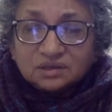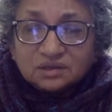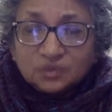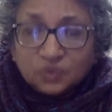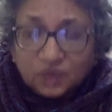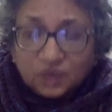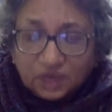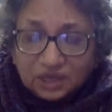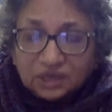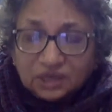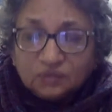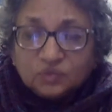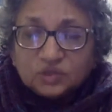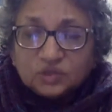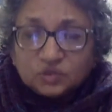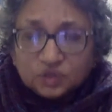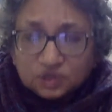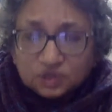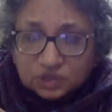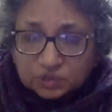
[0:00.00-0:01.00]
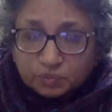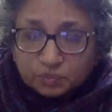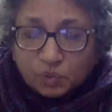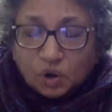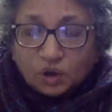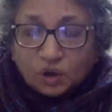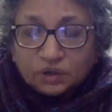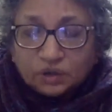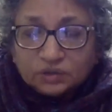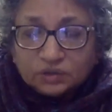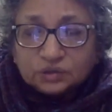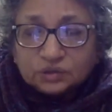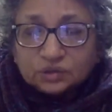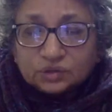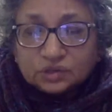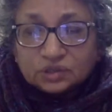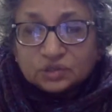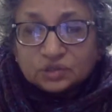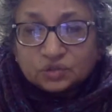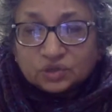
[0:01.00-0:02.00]
the way in which we respond to
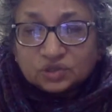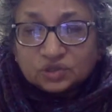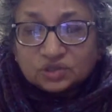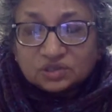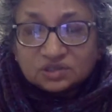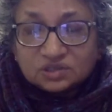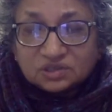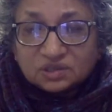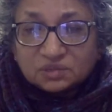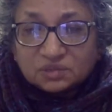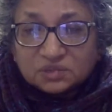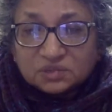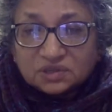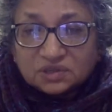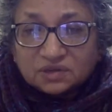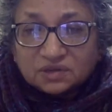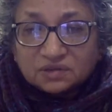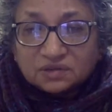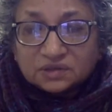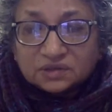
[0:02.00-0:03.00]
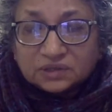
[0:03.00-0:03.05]
situations themselves.